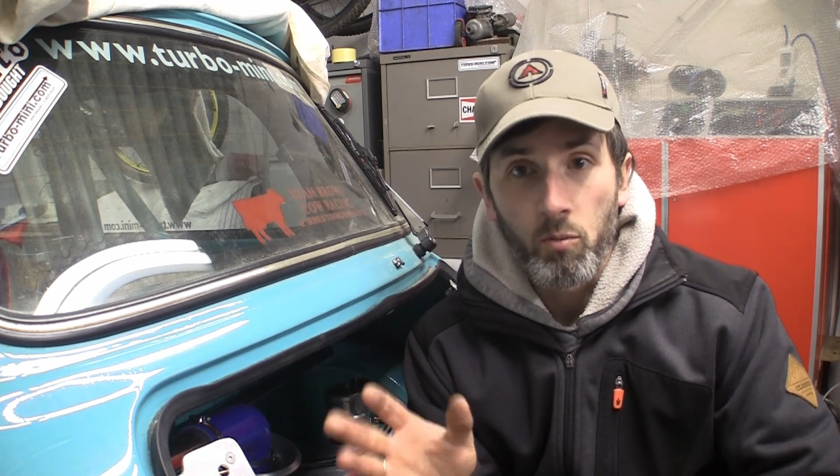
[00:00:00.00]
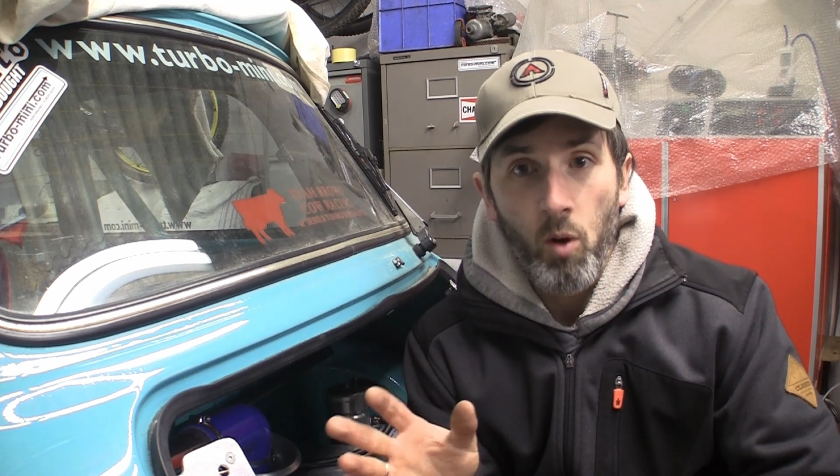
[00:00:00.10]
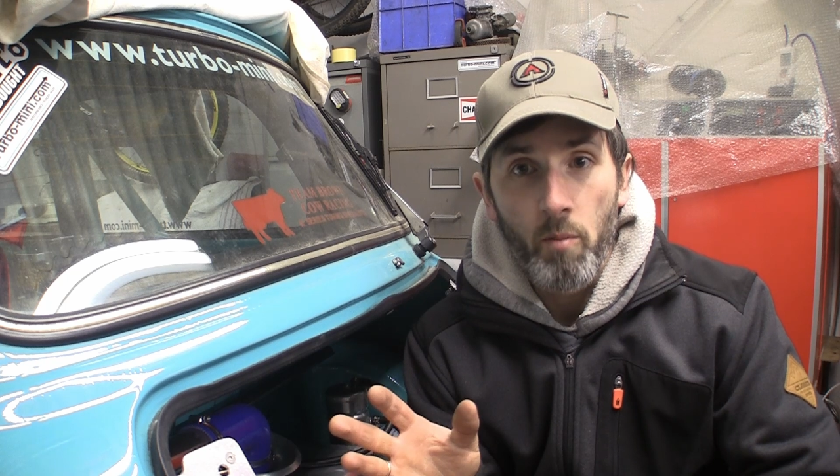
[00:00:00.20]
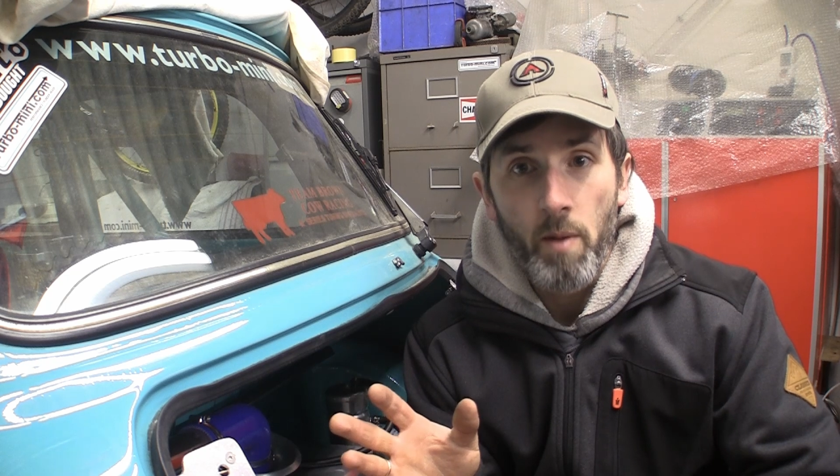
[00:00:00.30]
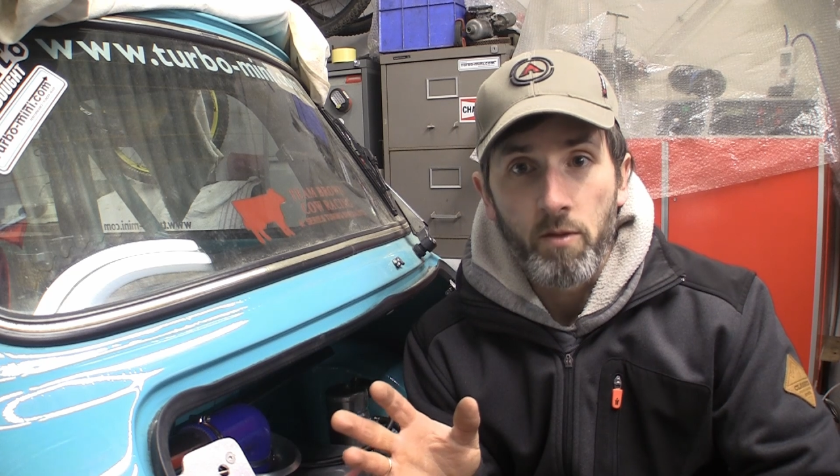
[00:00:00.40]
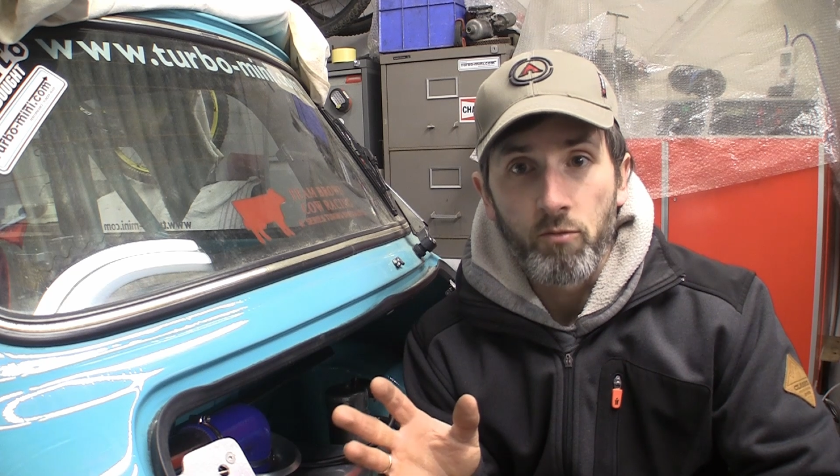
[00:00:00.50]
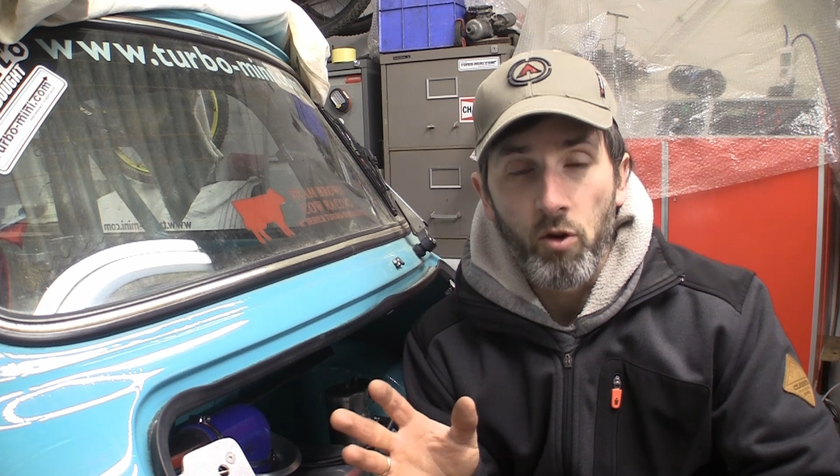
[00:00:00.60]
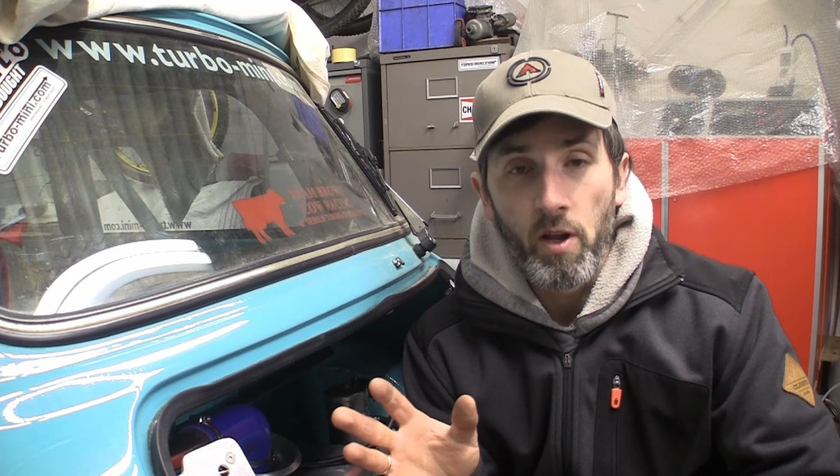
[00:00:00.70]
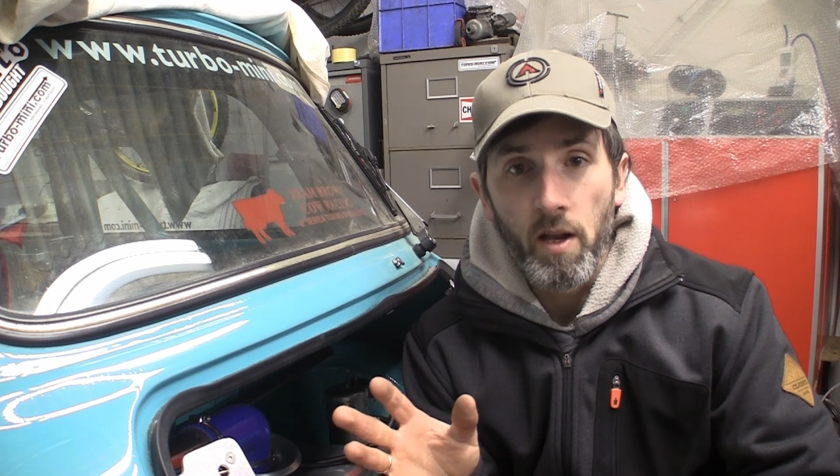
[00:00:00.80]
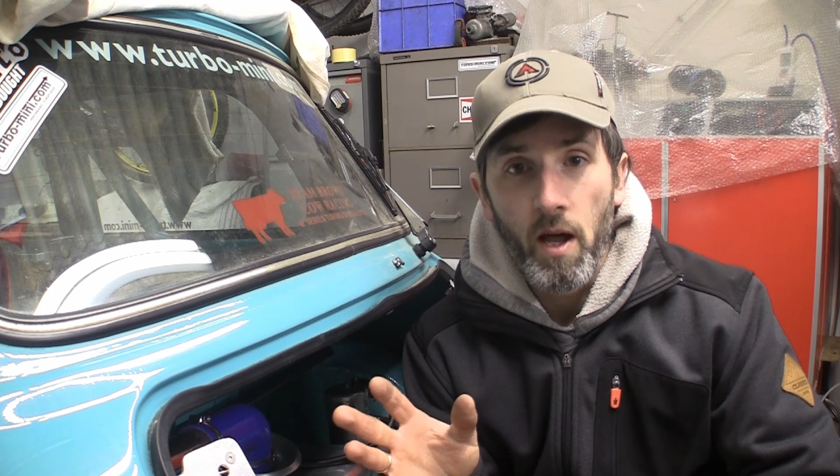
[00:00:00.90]
water meth
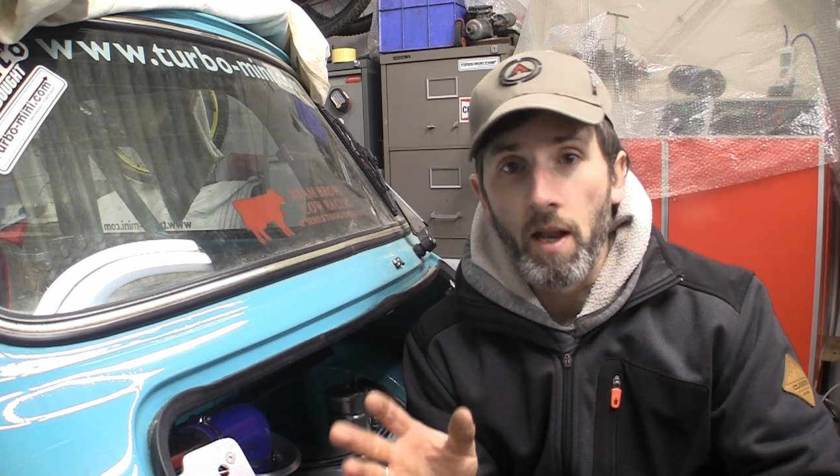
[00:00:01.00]
running,